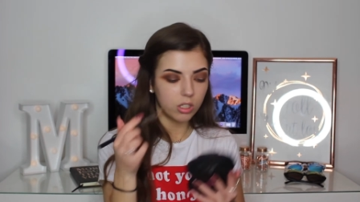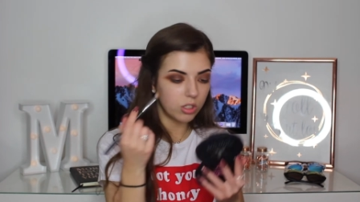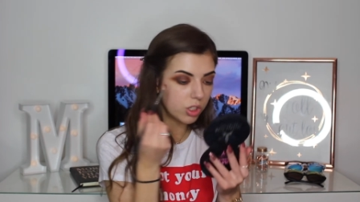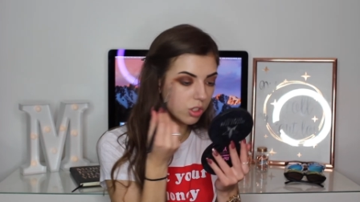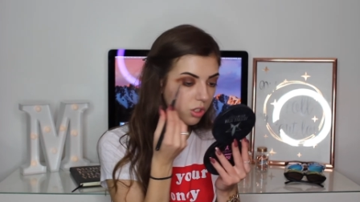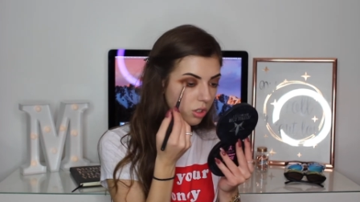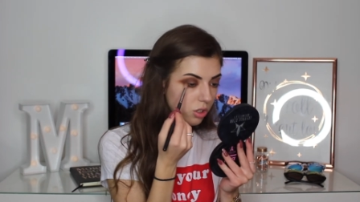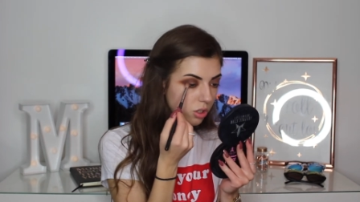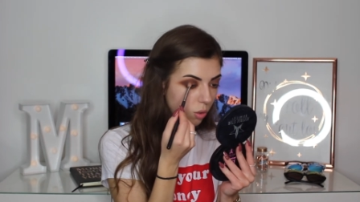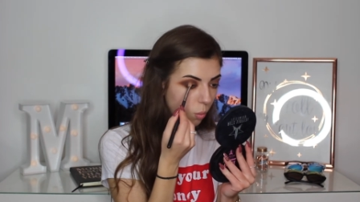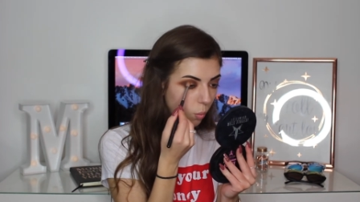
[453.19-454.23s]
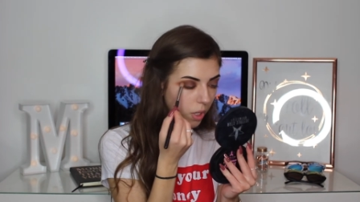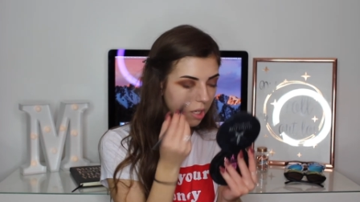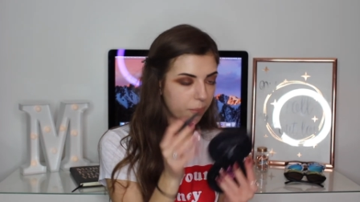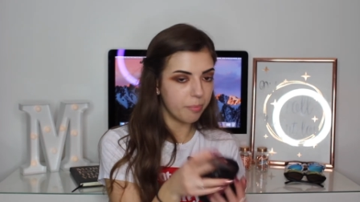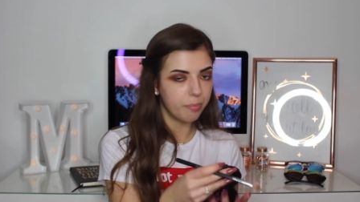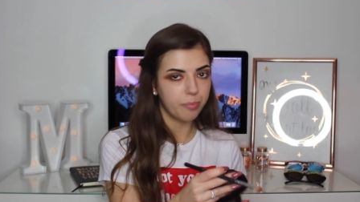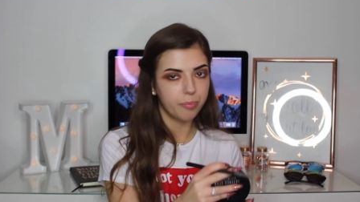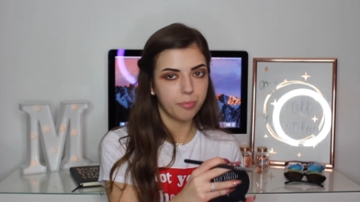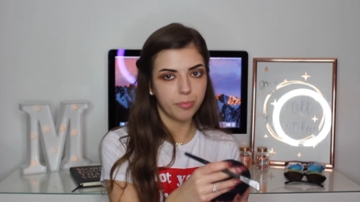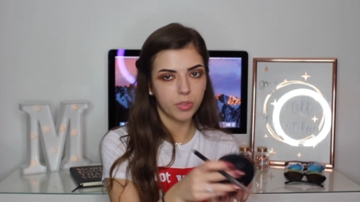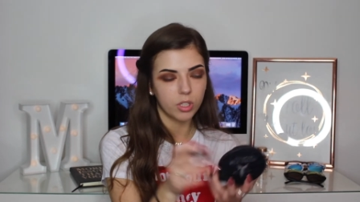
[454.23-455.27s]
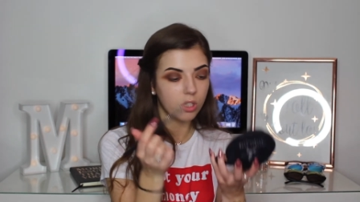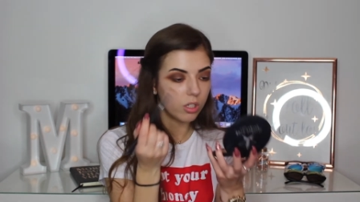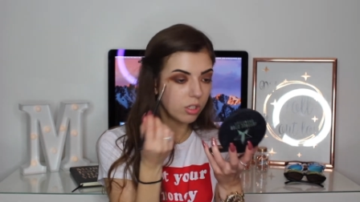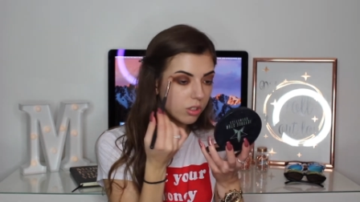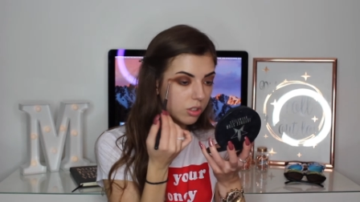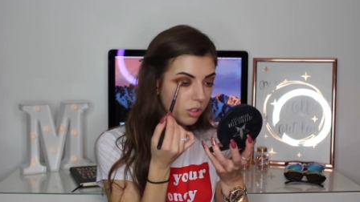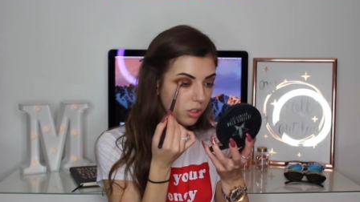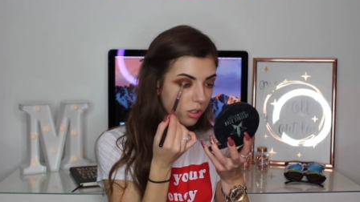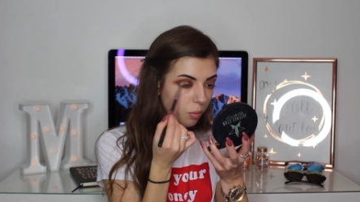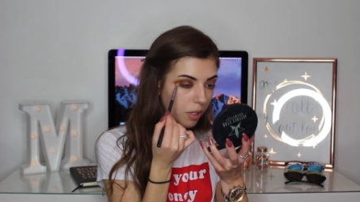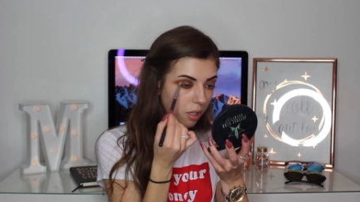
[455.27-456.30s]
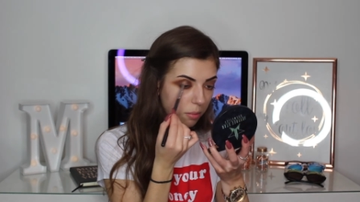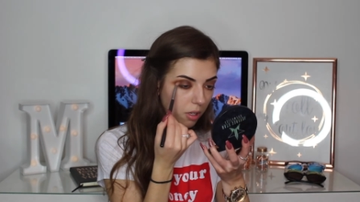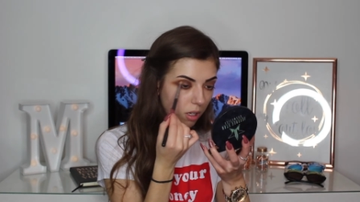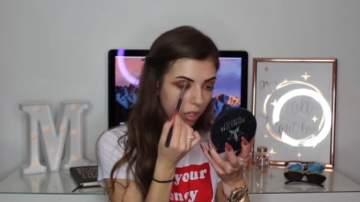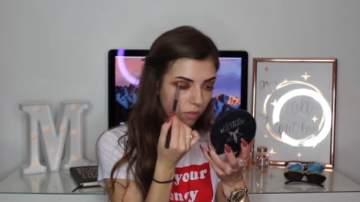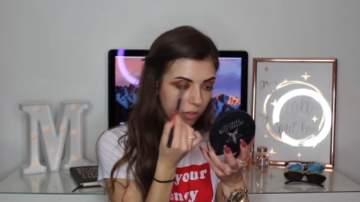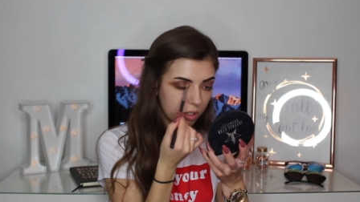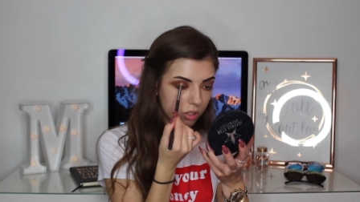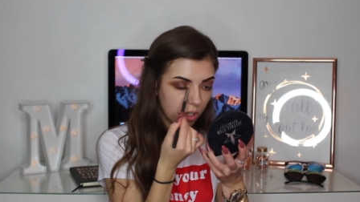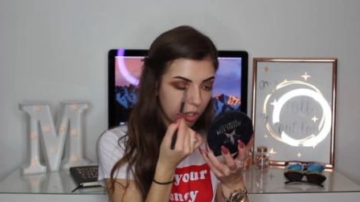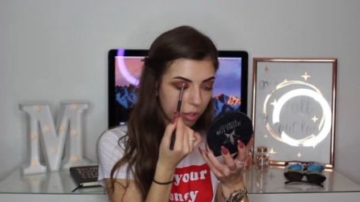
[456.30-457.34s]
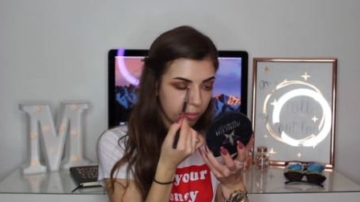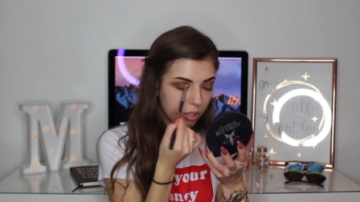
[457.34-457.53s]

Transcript: And just sweep, just sweep it over the top